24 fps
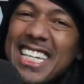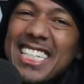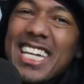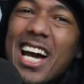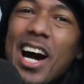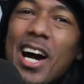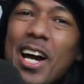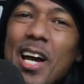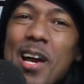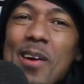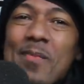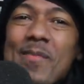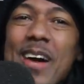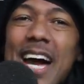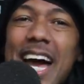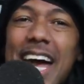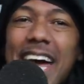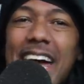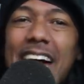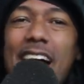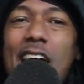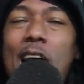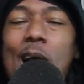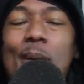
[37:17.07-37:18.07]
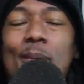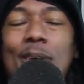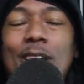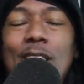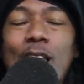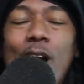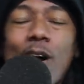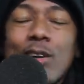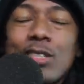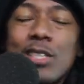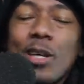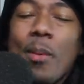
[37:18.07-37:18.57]
Young M.A, up
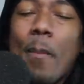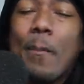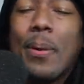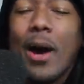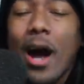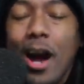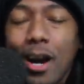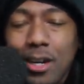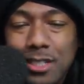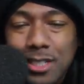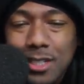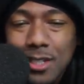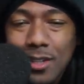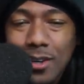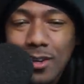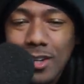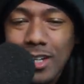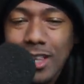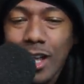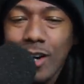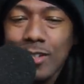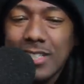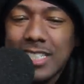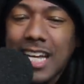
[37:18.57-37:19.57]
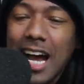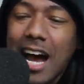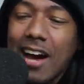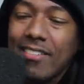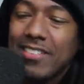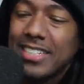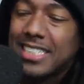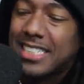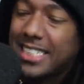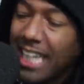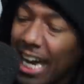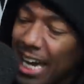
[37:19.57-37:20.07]
close and personal, close yes,
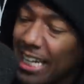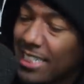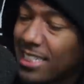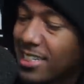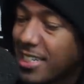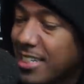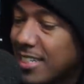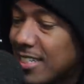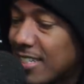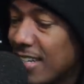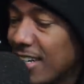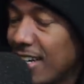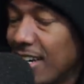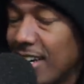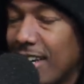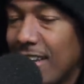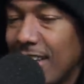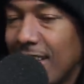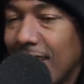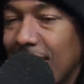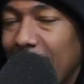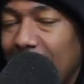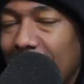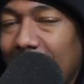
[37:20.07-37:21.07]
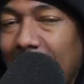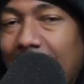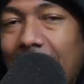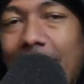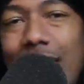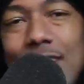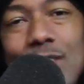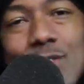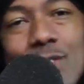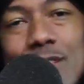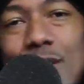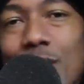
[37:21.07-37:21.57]
conversations. Sir. I
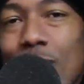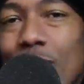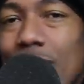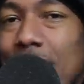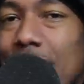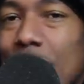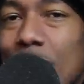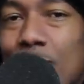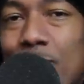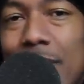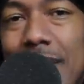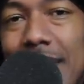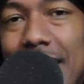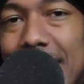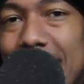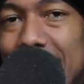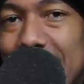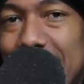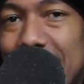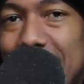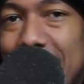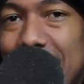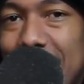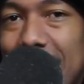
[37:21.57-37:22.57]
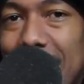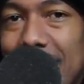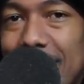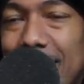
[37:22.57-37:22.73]
usually don't get beat at this shit.